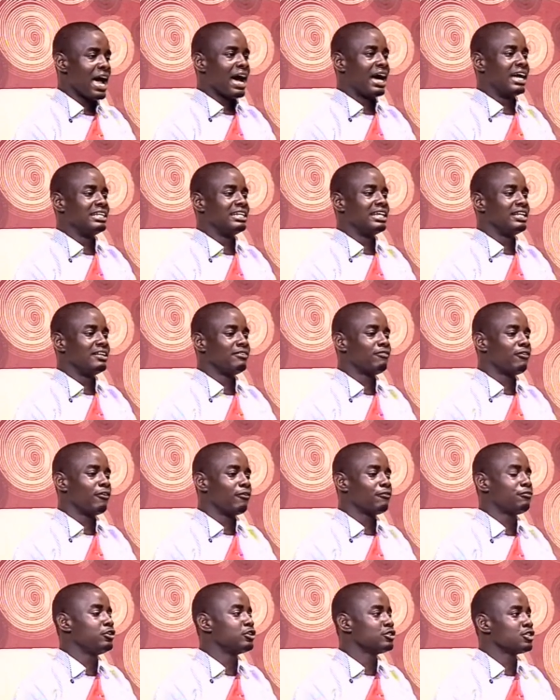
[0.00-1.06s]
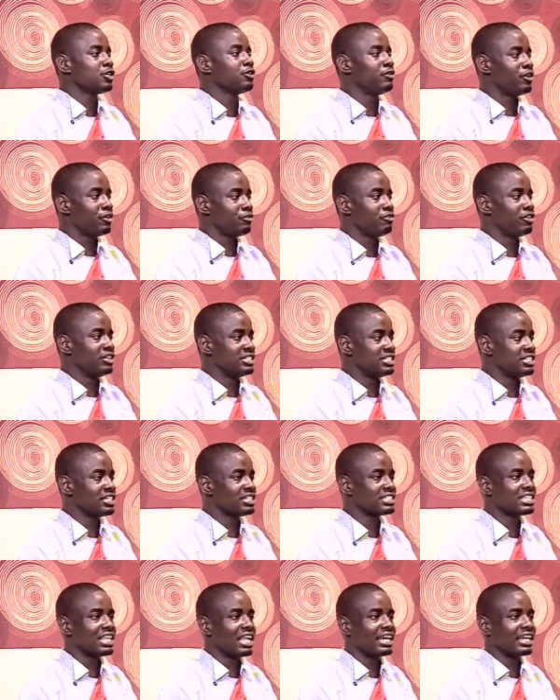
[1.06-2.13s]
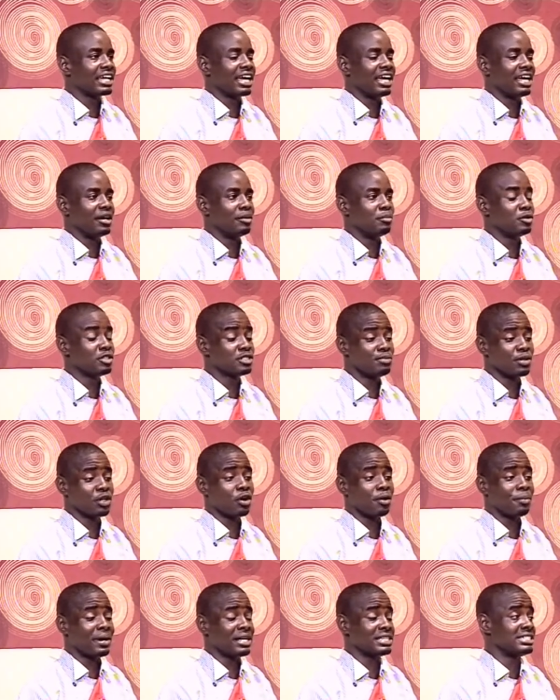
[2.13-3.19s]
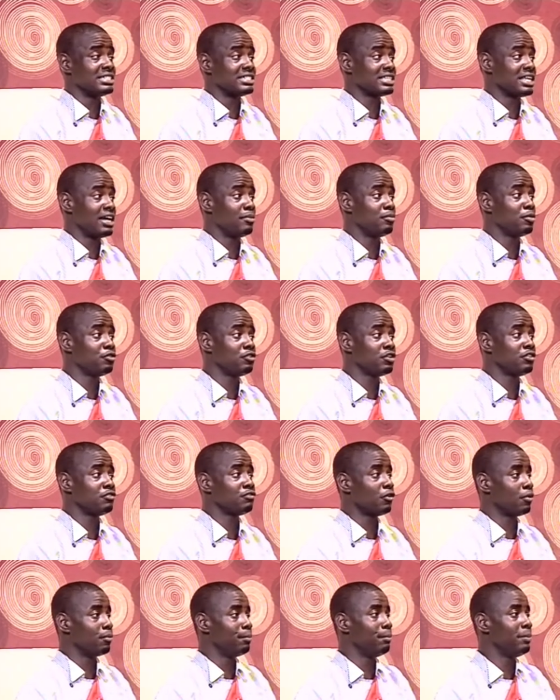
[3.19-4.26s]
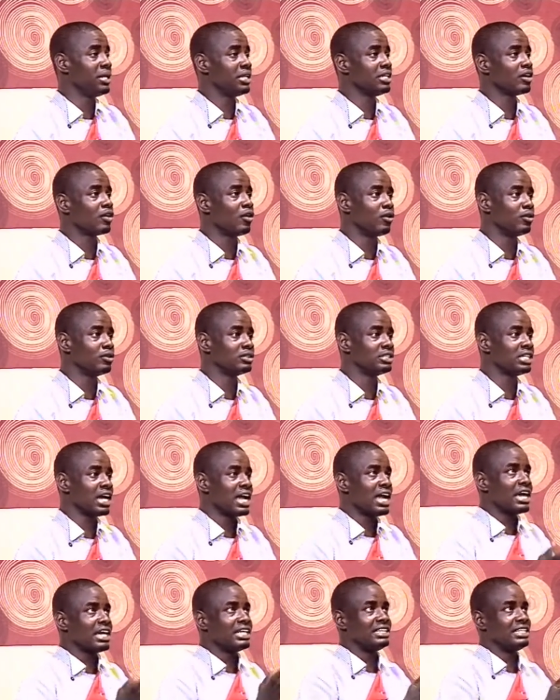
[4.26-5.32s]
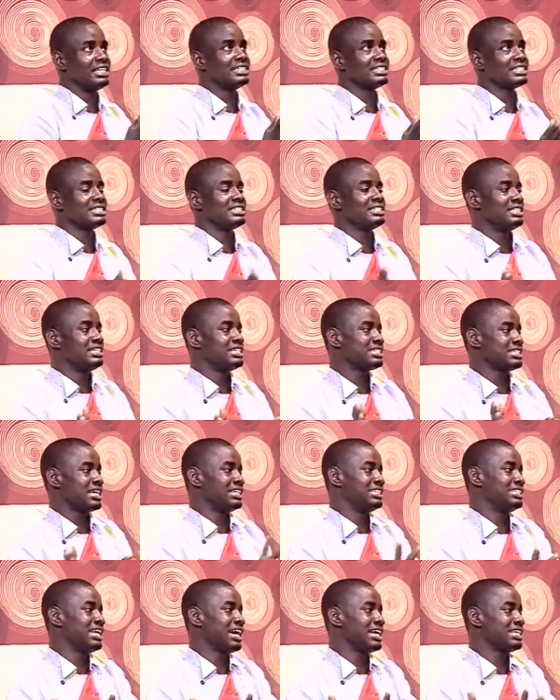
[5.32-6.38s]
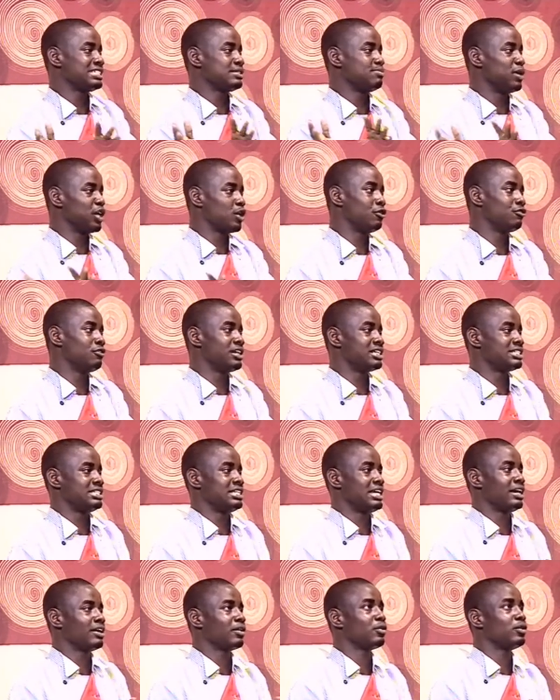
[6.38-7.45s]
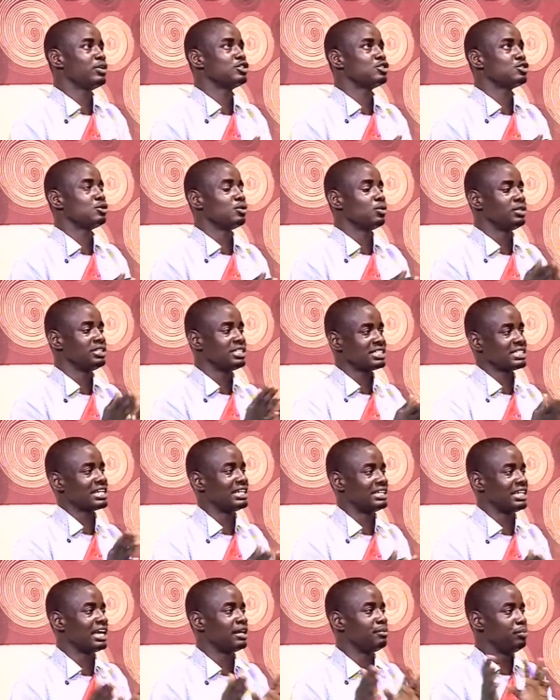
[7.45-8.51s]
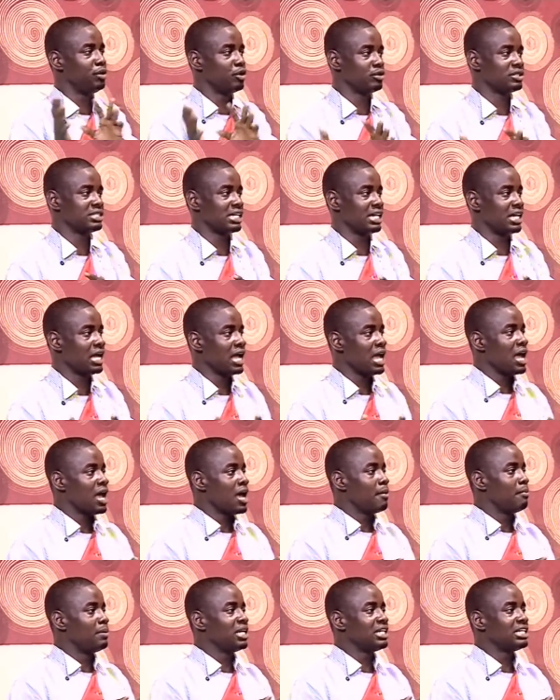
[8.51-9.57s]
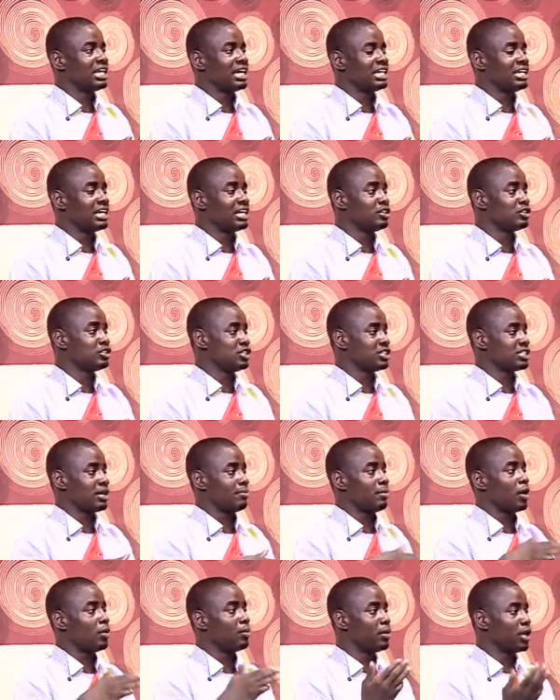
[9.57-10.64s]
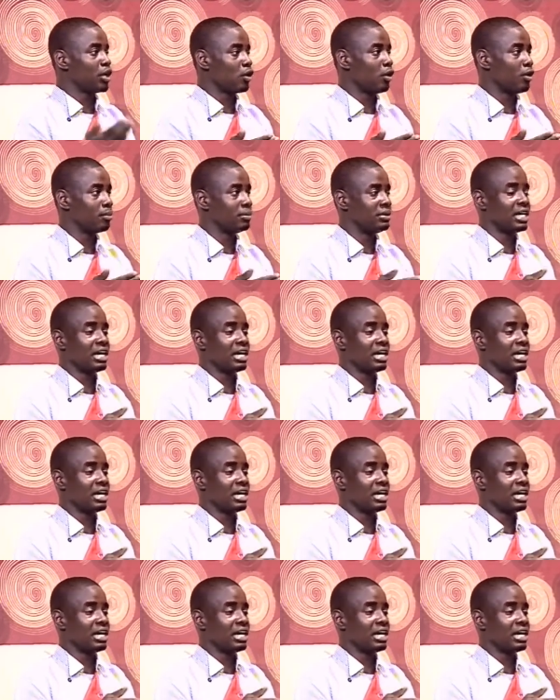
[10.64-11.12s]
And then for future reference, just like uh, most makeup artists are moving from being called this, this and that makeovers, they are going to this and that beauty, meaning that they're not just about makeup.